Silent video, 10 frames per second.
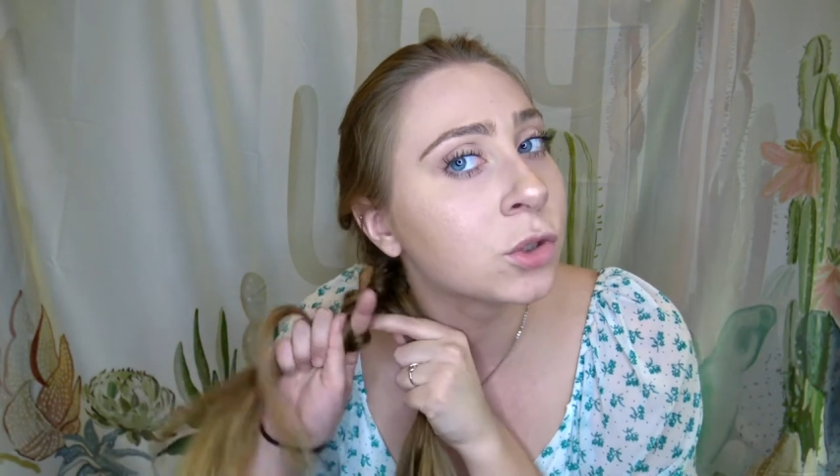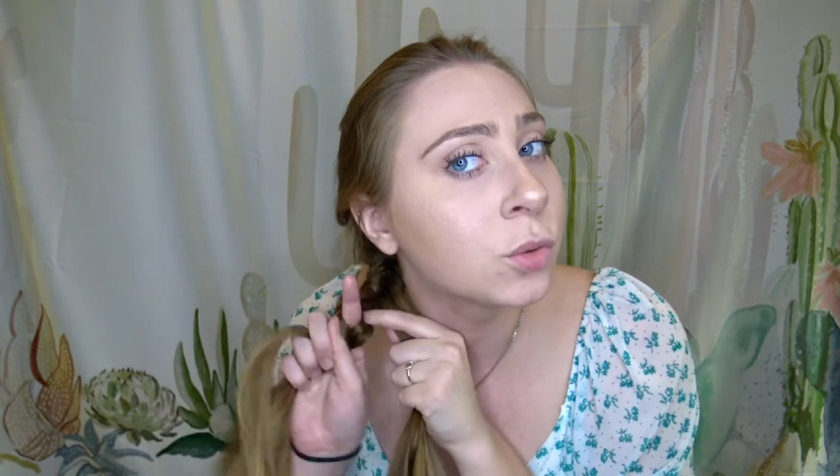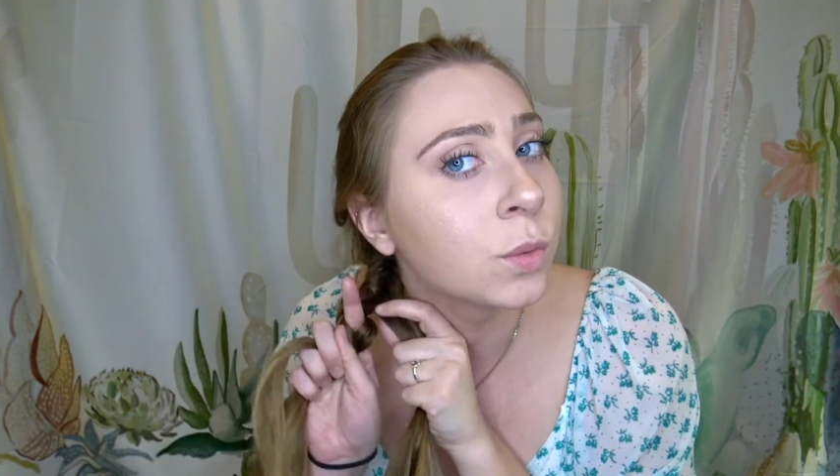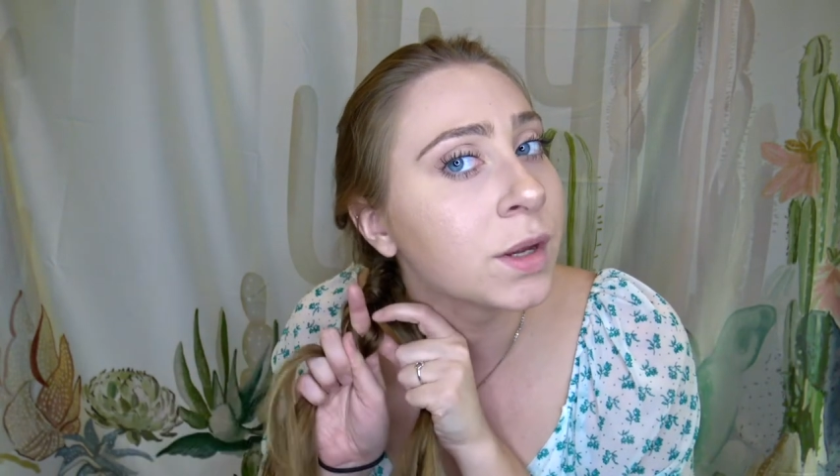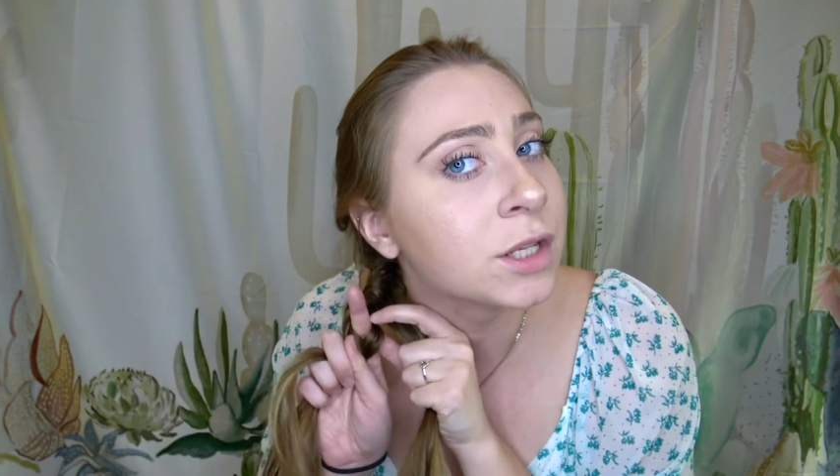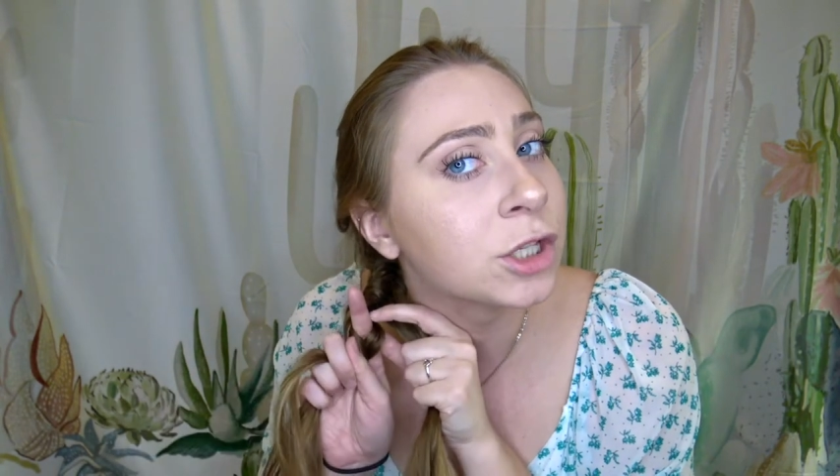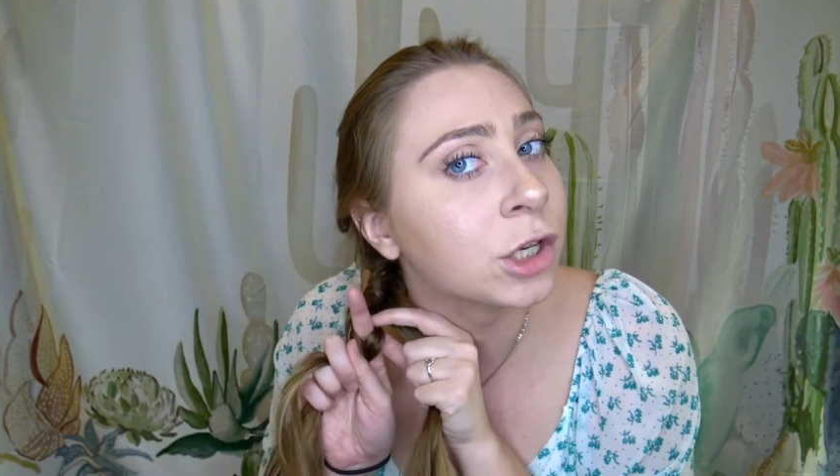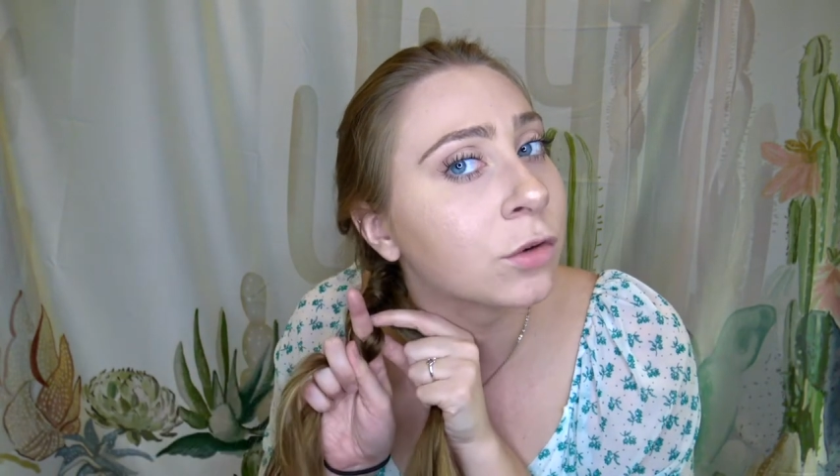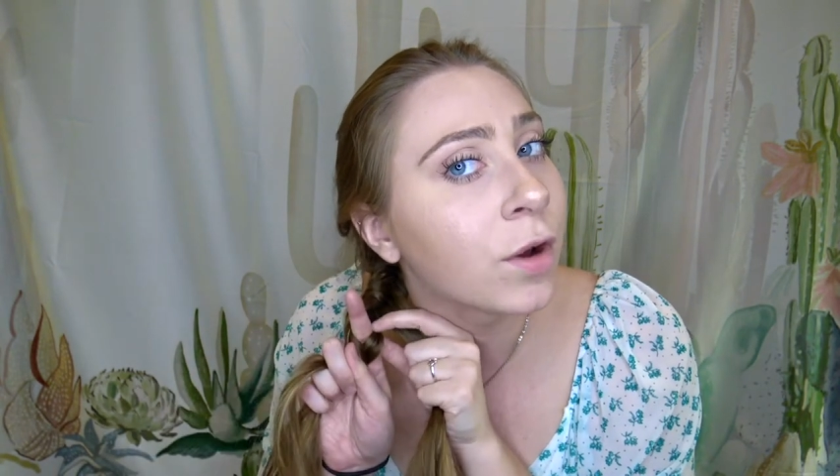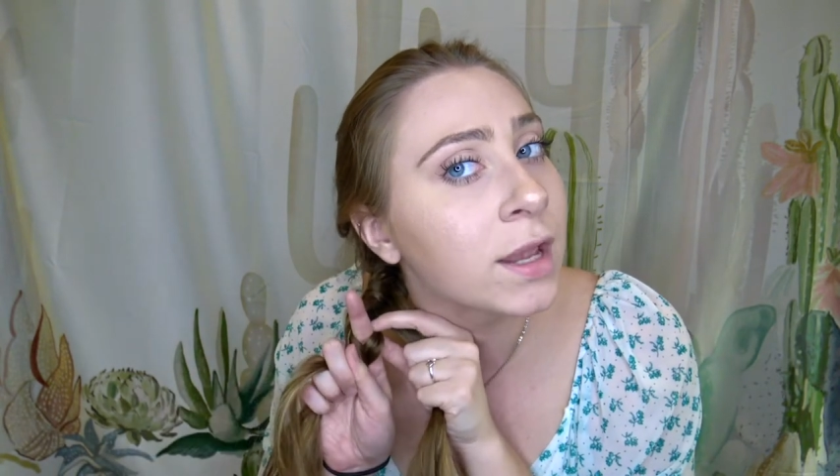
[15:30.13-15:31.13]
twist
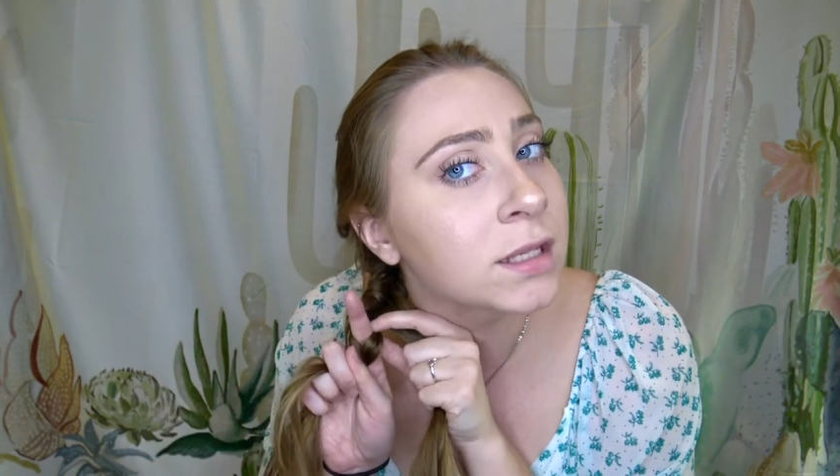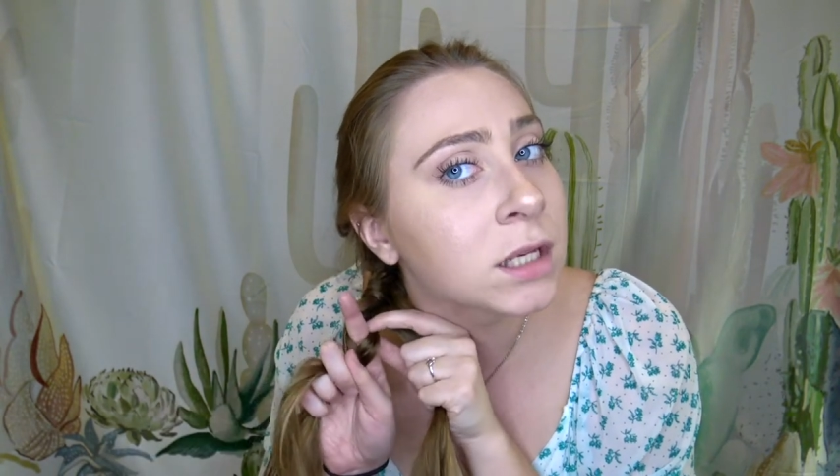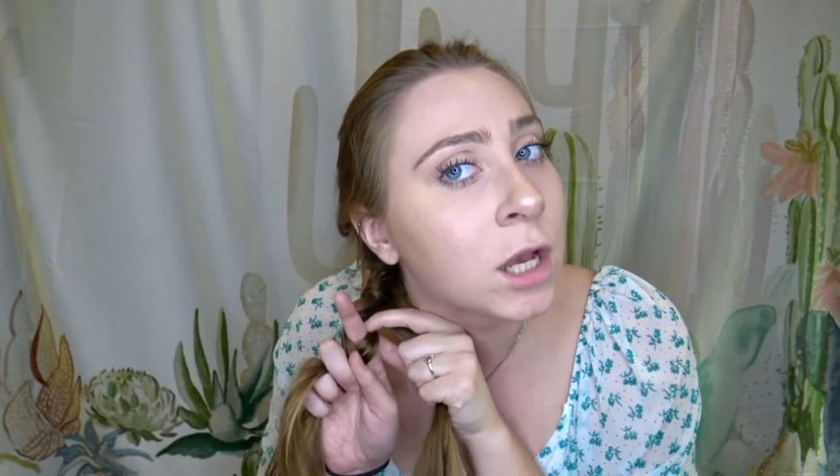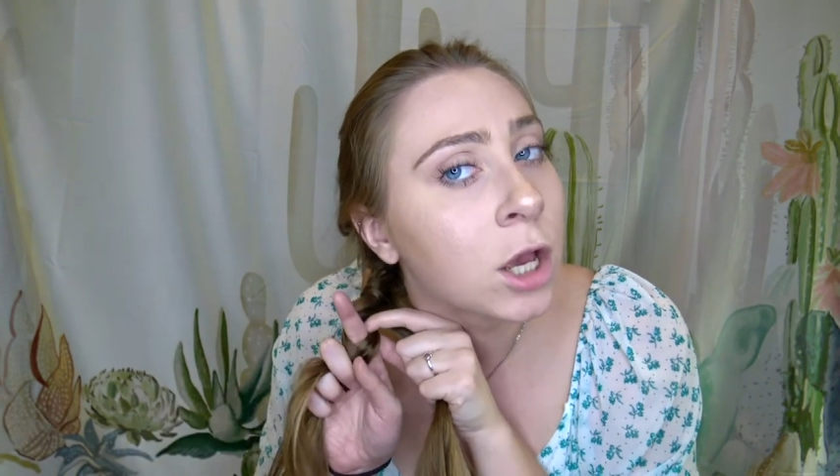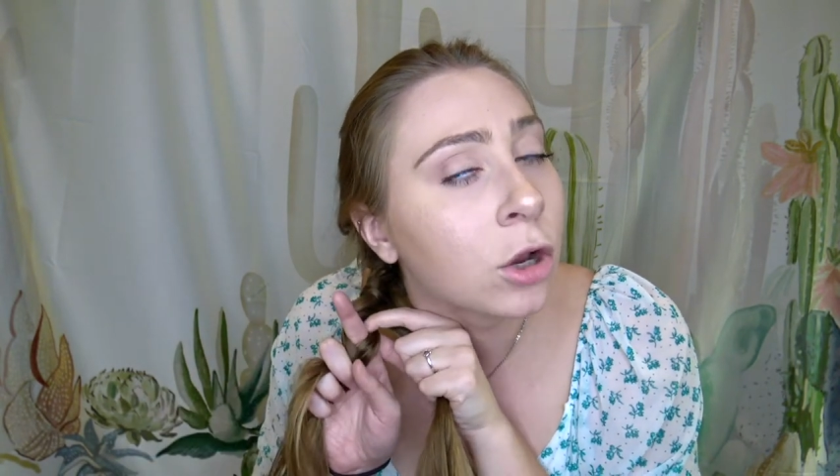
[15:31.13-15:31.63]
your wrist,